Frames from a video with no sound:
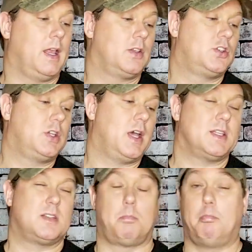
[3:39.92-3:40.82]

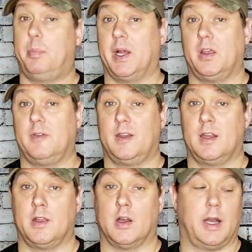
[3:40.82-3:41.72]
just barely fit
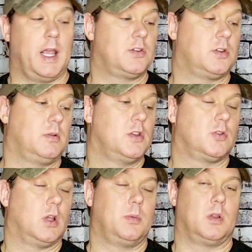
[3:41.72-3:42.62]
in there. It actually
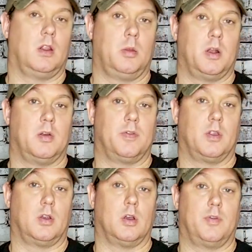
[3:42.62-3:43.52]
scraped a little bit
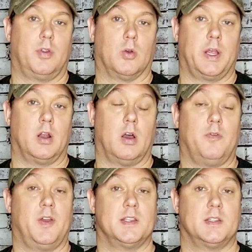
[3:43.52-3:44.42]
of the green
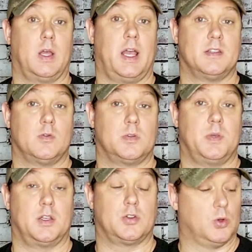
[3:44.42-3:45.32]
off as it was
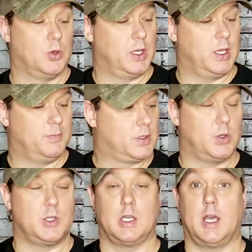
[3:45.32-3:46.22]
being screwed in.
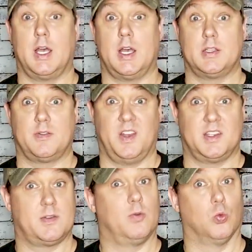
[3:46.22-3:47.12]
So it just
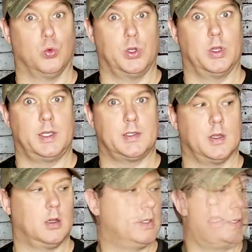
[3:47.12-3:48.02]
fits really
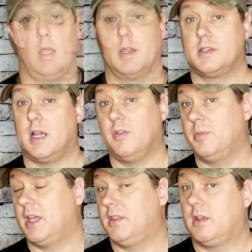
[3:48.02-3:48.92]
snugly. And aside
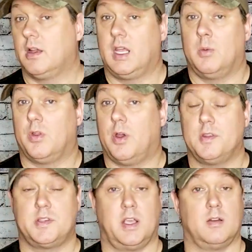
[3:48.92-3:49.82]
from that, the gun came with all
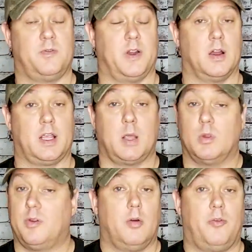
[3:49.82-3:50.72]
the standard fare. It came
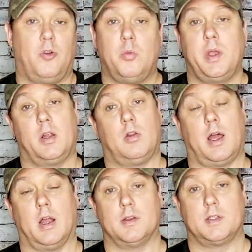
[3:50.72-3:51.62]
with full metal
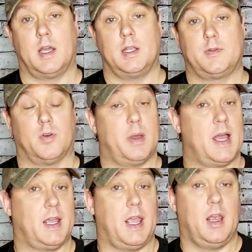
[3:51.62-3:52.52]
iron sights for
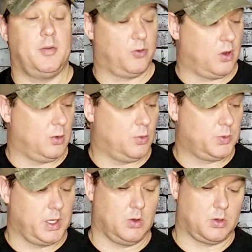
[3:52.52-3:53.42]
back and front,
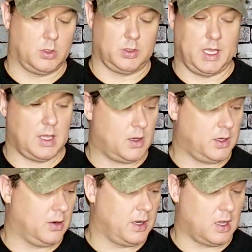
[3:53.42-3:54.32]
which we don't currently have on
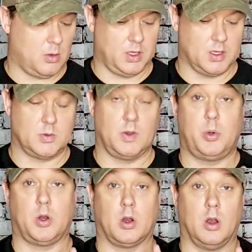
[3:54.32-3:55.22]
here now because we
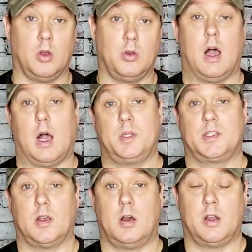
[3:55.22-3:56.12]
put our own
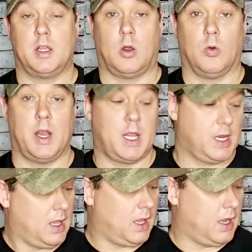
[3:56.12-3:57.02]
optics on it
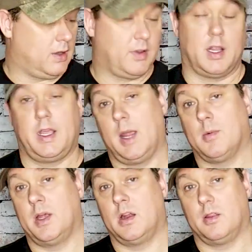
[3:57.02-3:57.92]
already, and I've got a
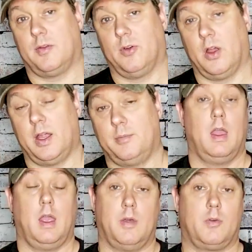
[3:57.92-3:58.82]
camera mount on the front.
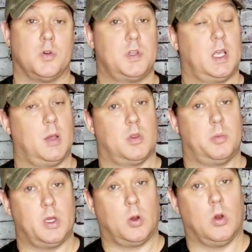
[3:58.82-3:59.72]
And of course it came with a
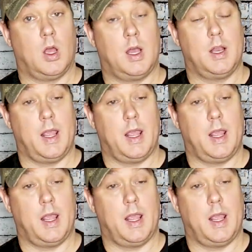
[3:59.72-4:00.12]
barrel rod